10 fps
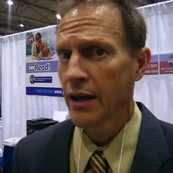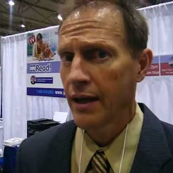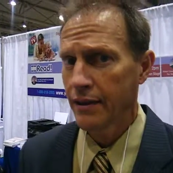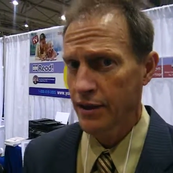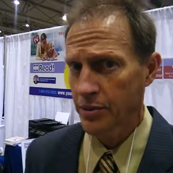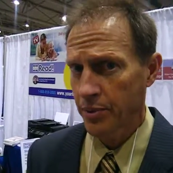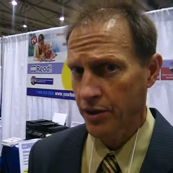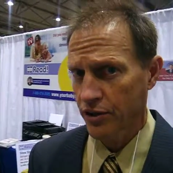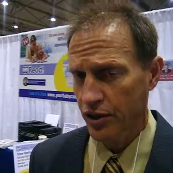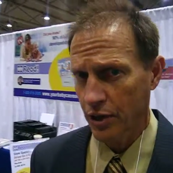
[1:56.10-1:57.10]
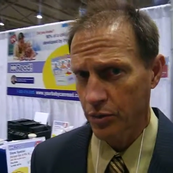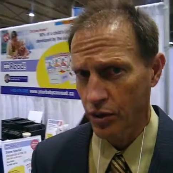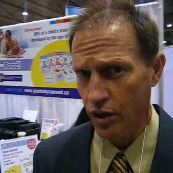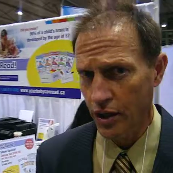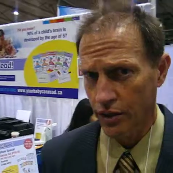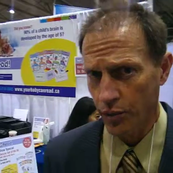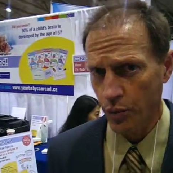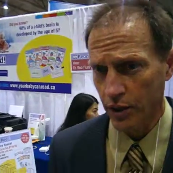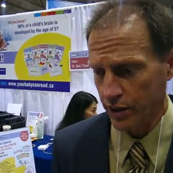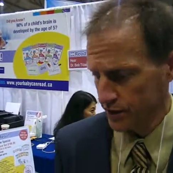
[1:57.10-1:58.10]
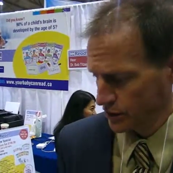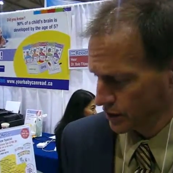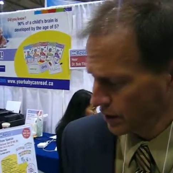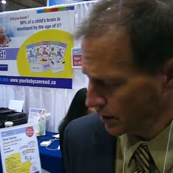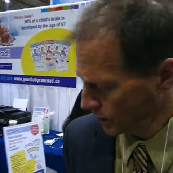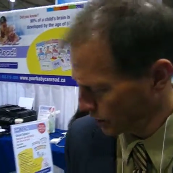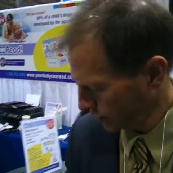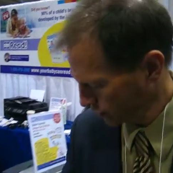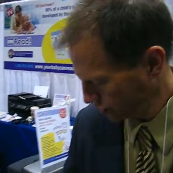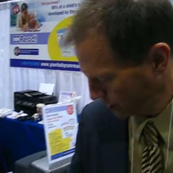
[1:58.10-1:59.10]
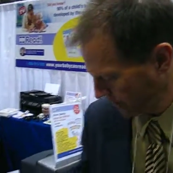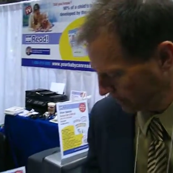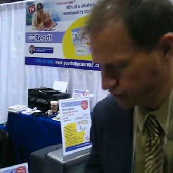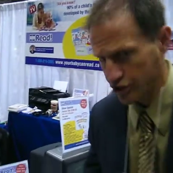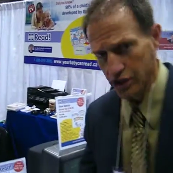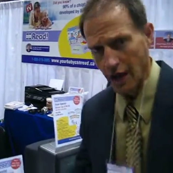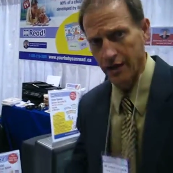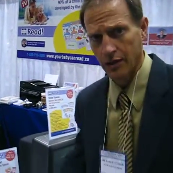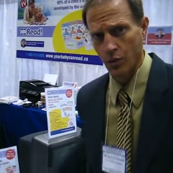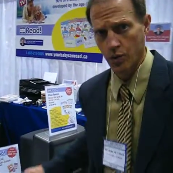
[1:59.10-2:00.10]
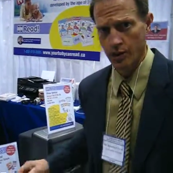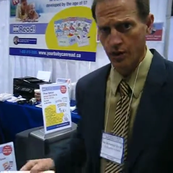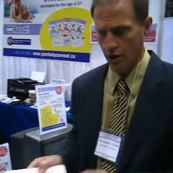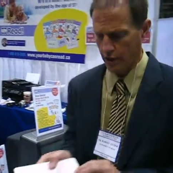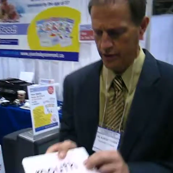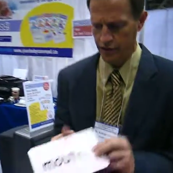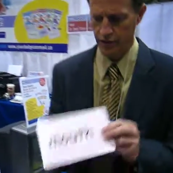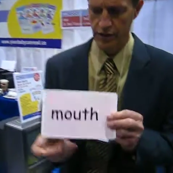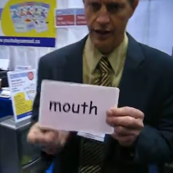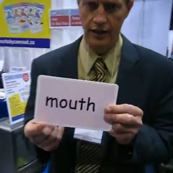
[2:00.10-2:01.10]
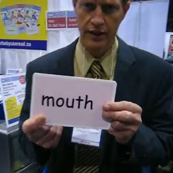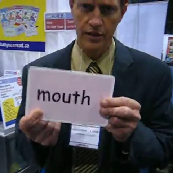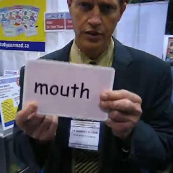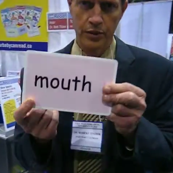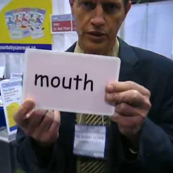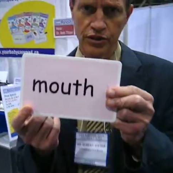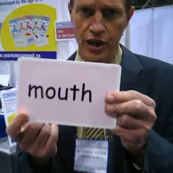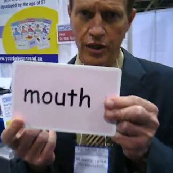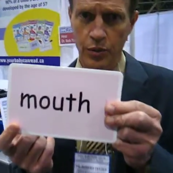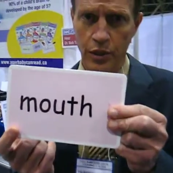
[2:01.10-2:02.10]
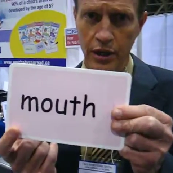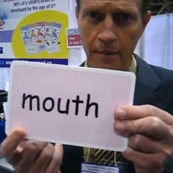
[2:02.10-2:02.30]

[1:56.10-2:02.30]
In this book, the child will look at the words. We also have sliding word cards like this, where you say the word